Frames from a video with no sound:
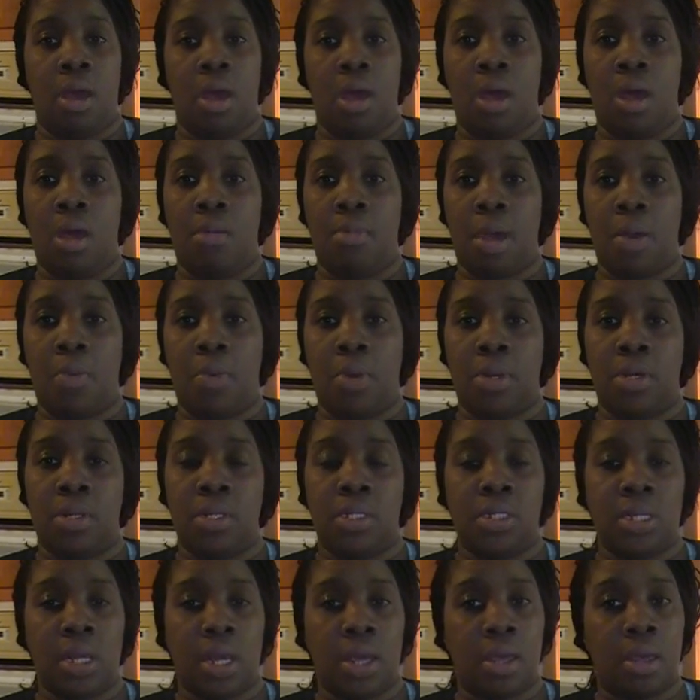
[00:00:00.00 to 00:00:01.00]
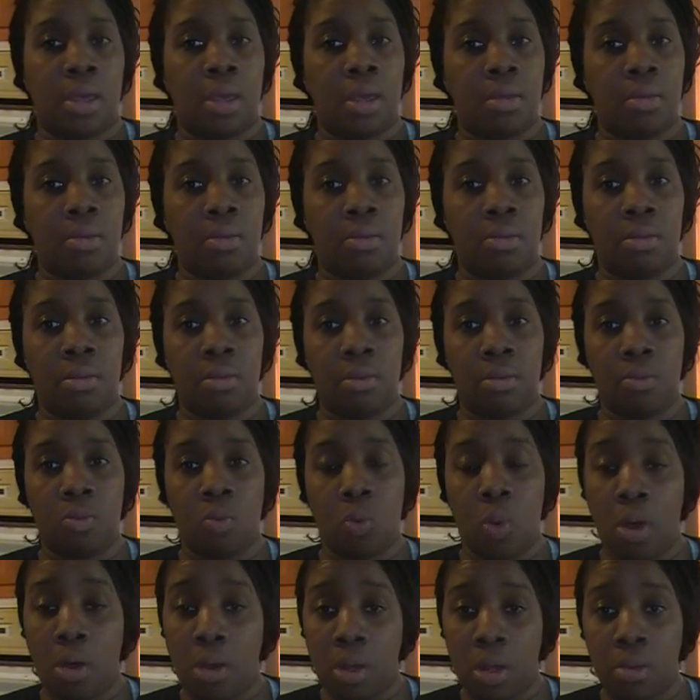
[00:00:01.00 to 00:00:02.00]
I want to say
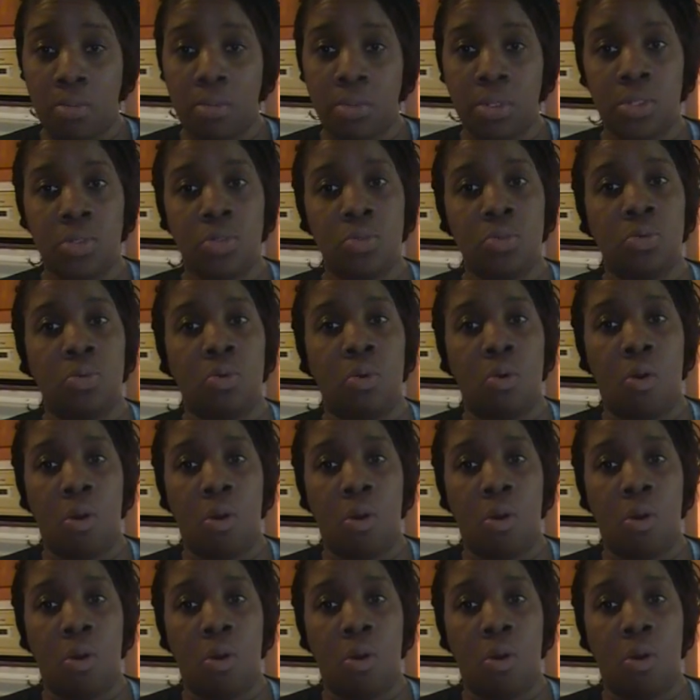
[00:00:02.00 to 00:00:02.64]
welcome to